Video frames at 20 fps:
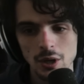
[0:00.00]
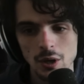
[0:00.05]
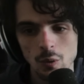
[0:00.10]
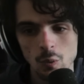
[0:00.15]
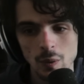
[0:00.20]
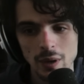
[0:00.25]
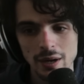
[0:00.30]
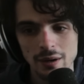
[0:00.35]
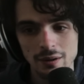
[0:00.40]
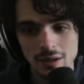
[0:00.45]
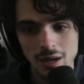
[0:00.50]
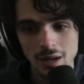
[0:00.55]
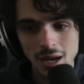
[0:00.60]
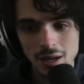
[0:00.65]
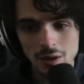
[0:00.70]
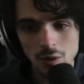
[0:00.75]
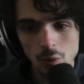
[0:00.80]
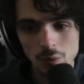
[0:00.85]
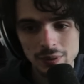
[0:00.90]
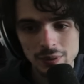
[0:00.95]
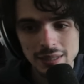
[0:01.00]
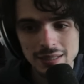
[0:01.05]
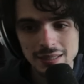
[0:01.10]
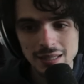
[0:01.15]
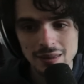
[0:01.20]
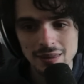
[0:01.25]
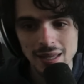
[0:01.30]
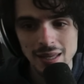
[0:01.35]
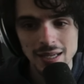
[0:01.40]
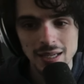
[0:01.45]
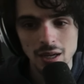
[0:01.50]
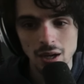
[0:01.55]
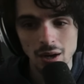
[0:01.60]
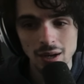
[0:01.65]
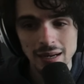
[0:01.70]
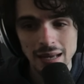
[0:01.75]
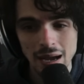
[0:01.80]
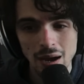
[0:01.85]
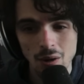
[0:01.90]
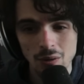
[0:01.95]
where not only did they
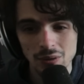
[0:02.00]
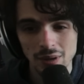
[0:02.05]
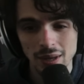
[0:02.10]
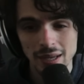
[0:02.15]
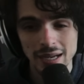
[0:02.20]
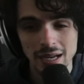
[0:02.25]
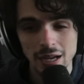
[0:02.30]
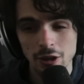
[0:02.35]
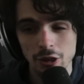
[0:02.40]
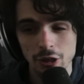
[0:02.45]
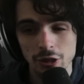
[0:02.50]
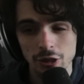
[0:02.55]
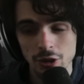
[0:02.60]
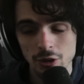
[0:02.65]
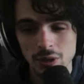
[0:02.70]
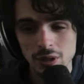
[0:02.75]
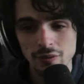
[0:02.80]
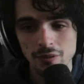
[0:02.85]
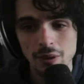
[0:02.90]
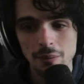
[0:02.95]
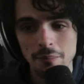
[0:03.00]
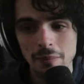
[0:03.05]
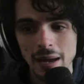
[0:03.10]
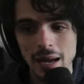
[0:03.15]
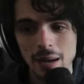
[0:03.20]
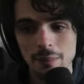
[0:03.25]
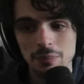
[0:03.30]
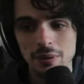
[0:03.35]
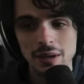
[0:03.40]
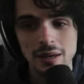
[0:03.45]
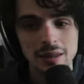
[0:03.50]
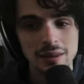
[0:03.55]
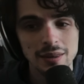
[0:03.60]
cut out like a third of the map,